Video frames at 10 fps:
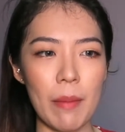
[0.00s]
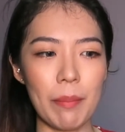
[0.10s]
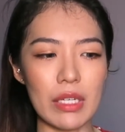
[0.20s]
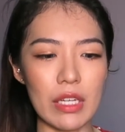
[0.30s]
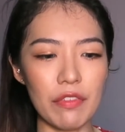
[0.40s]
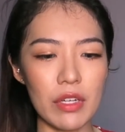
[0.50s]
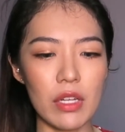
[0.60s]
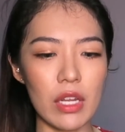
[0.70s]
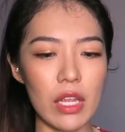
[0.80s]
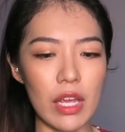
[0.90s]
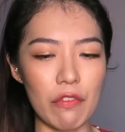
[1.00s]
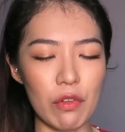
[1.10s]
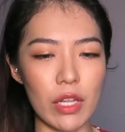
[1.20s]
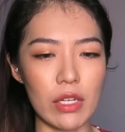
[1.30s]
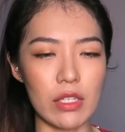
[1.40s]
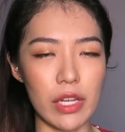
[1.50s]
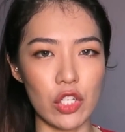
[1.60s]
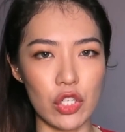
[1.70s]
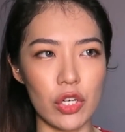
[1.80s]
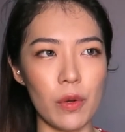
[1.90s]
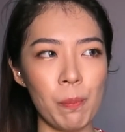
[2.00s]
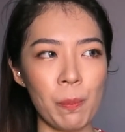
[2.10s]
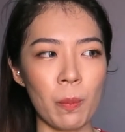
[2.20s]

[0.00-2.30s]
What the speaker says: But definitely, I feel like the texture,